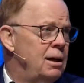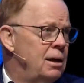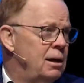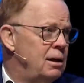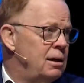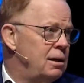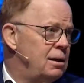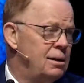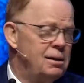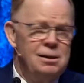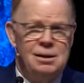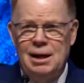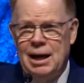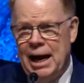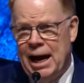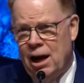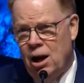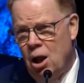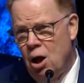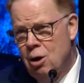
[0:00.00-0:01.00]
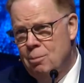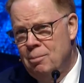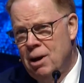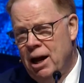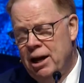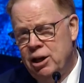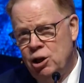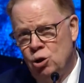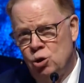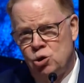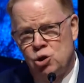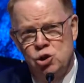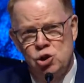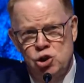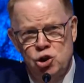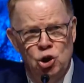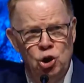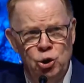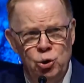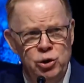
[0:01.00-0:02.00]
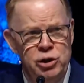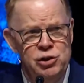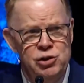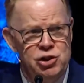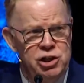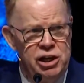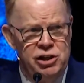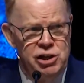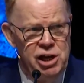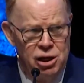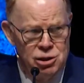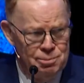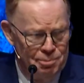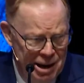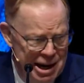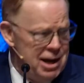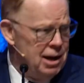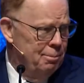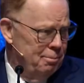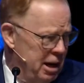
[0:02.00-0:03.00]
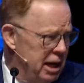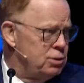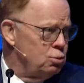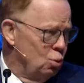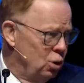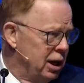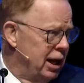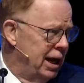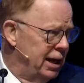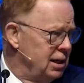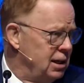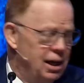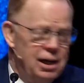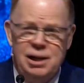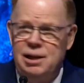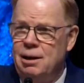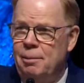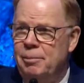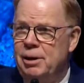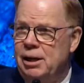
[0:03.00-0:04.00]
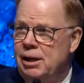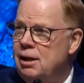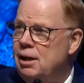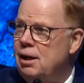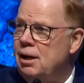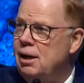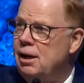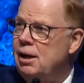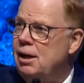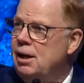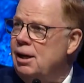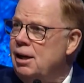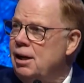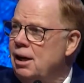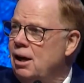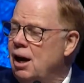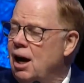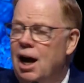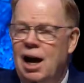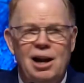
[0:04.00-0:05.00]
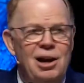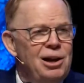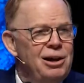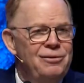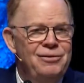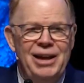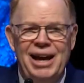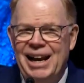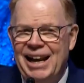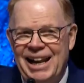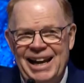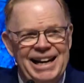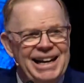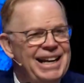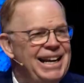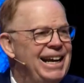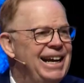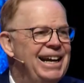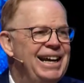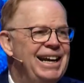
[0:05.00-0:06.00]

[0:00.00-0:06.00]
Uh, I locked my heels and saluted and said, Yes, ma'am. That's what I did. I mean, I love that lady.